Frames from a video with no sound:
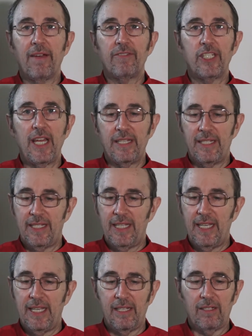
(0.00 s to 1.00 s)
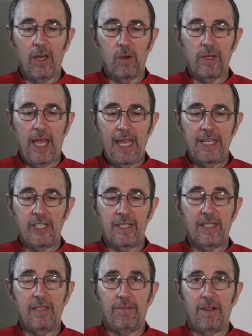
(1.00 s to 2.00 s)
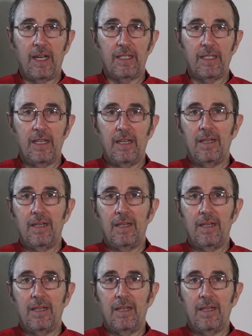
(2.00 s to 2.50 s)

FJC Loan Agency Fund,